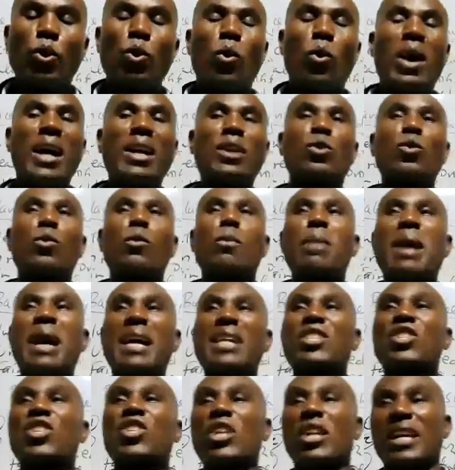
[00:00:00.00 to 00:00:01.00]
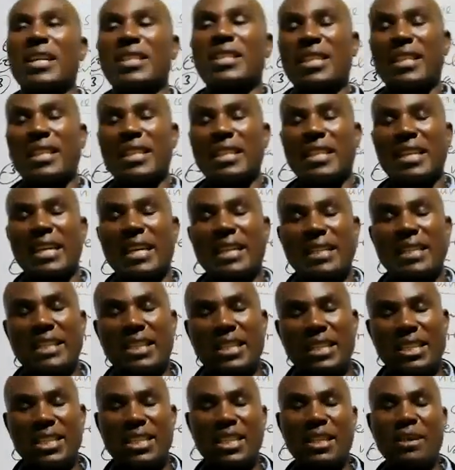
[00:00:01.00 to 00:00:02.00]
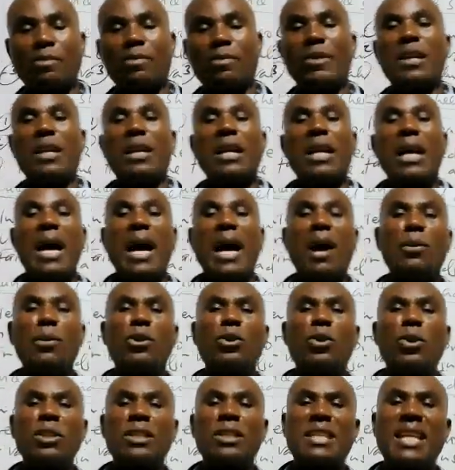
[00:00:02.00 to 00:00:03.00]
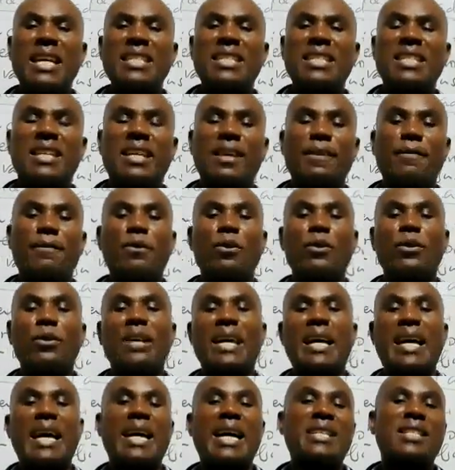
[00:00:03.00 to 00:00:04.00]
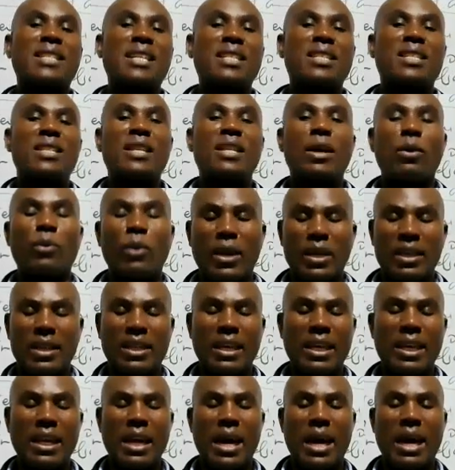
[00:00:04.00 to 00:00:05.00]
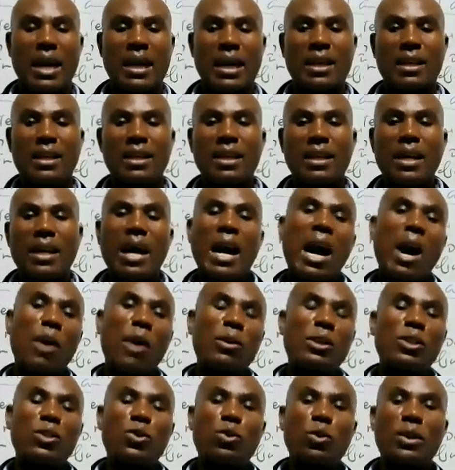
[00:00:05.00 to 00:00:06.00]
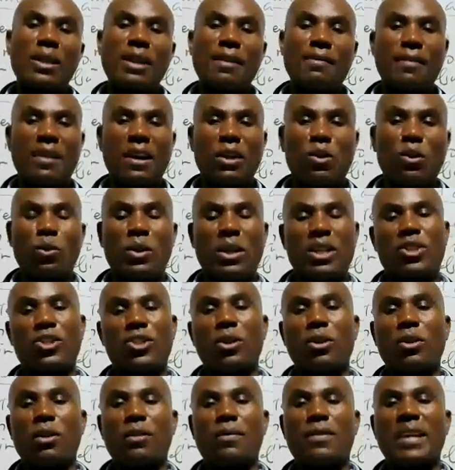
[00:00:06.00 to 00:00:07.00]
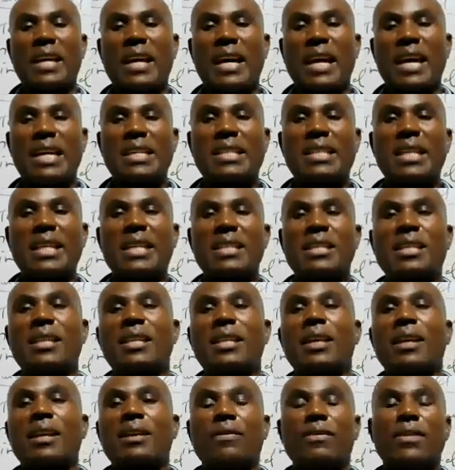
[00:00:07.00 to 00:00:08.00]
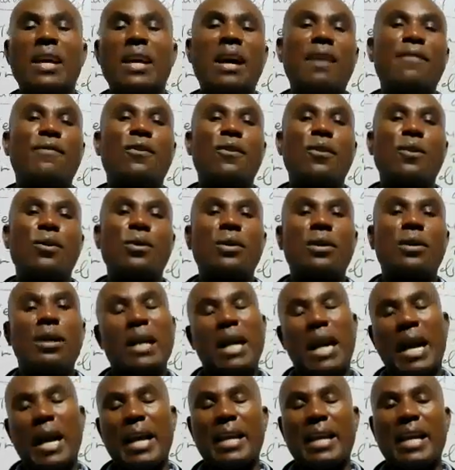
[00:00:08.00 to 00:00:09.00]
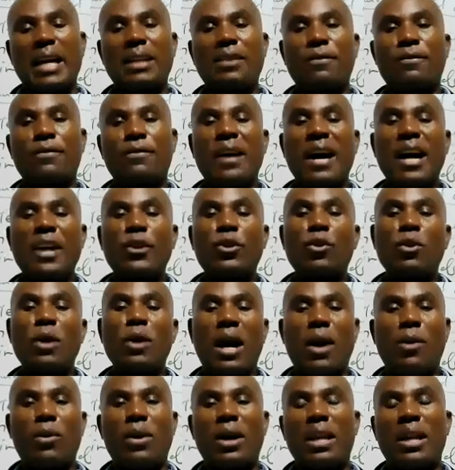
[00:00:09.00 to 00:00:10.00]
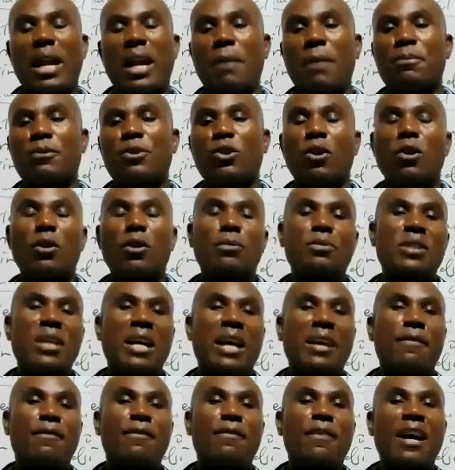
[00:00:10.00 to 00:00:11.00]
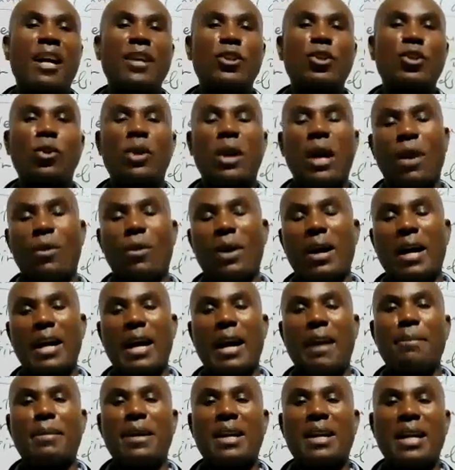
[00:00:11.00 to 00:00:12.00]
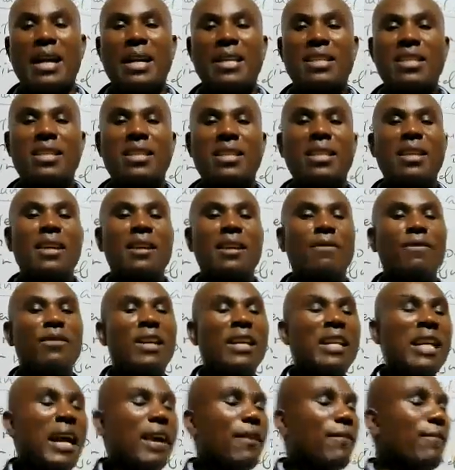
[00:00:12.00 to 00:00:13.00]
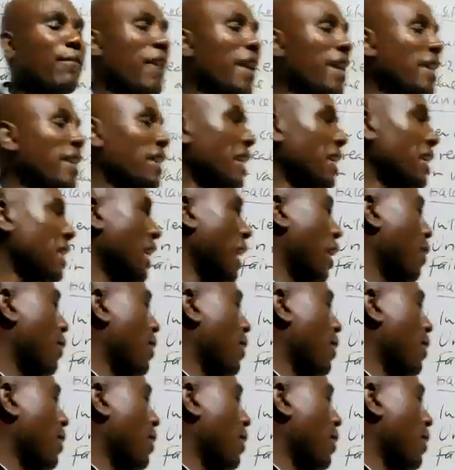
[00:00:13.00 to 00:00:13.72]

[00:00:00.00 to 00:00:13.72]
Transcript: you want to buy shares in NTC. I will not just give you the assets the way they are. I will do the valuation of the asset. Therefore, I can value our laptops, I value our cameras. Then I find that